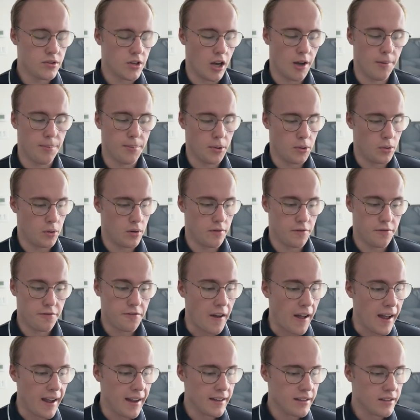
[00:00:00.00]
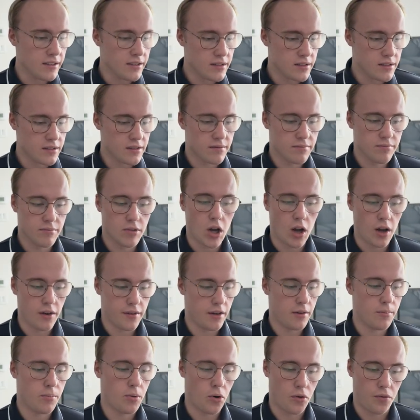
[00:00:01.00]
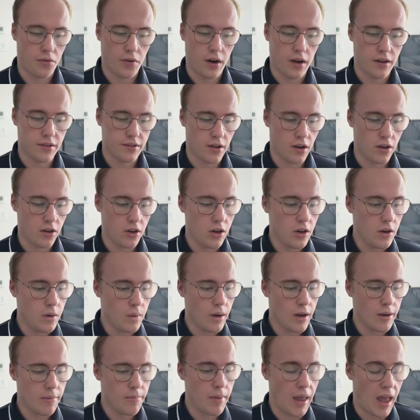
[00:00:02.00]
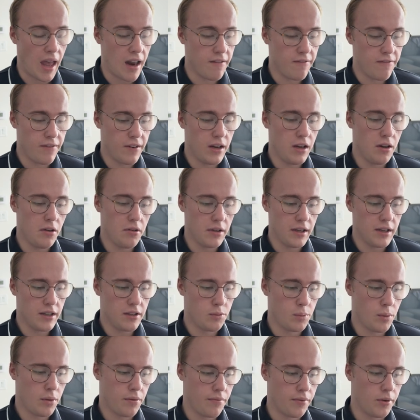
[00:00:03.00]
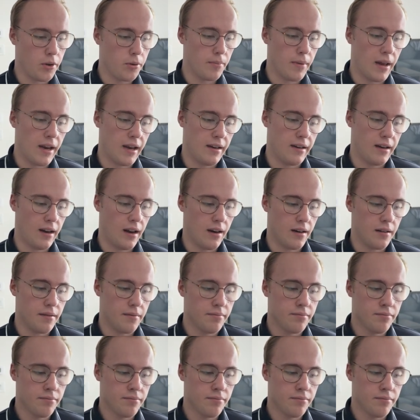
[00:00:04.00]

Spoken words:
uploaded files, content profiles on UniWeb, and video links with full metadata.